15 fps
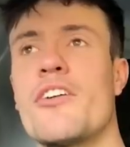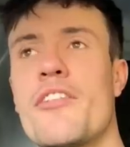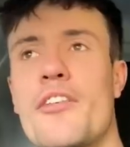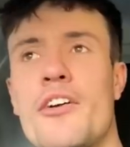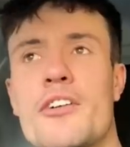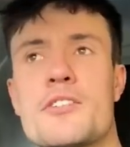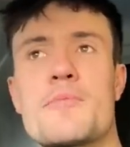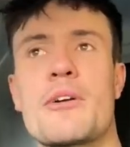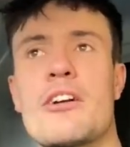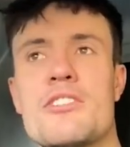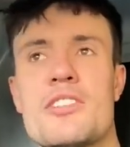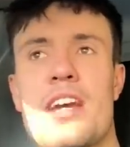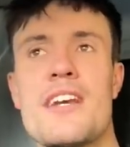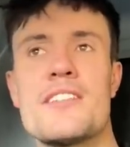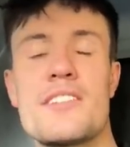thoughts
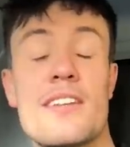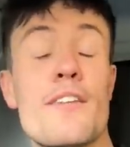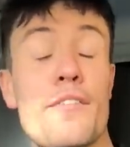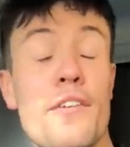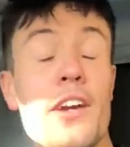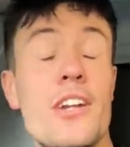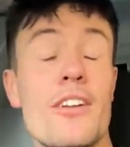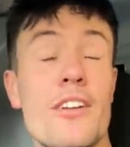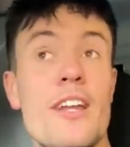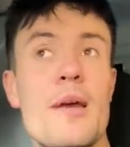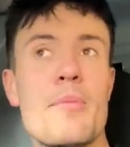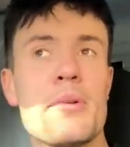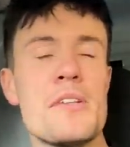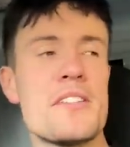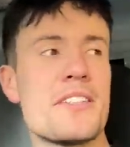because it is the final
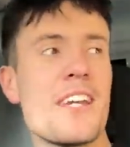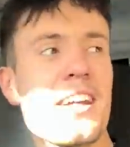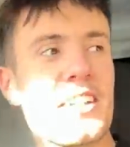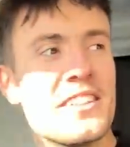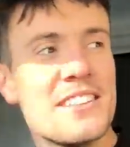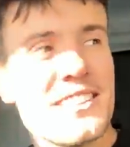label design.